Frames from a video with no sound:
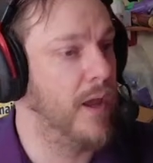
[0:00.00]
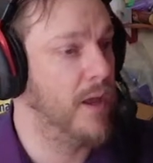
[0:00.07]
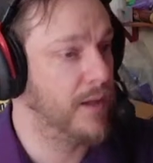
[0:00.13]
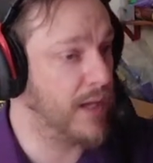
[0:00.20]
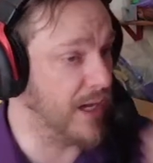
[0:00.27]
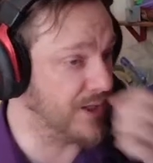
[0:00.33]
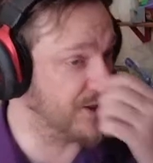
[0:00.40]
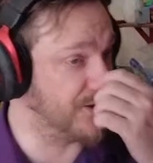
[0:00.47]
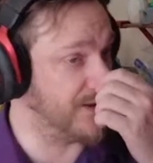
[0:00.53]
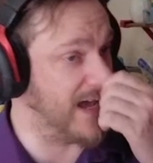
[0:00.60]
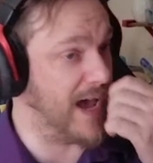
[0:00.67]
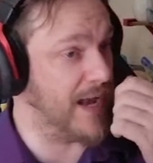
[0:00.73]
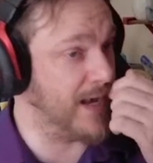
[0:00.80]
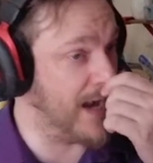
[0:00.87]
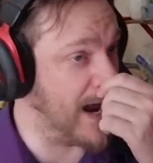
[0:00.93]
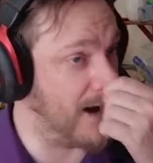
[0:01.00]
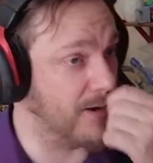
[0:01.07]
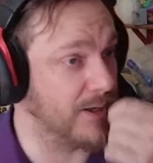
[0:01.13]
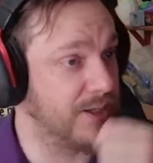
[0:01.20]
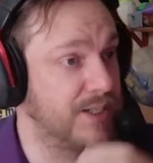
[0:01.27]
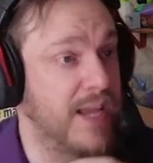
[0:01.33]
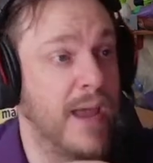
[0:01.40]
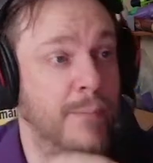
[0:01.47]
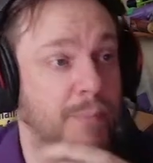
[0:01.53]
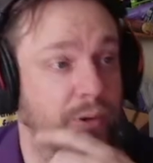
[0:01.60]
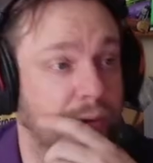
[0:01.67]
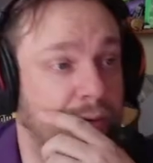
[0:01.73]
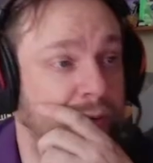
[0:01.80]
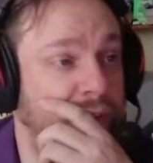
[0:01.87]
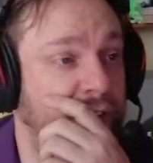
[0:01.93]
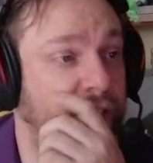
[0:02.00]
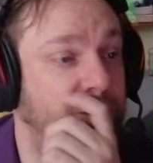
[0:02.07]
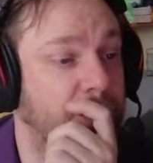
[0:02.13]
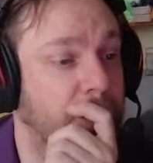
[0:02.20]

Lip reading: Okay, so that now assembles.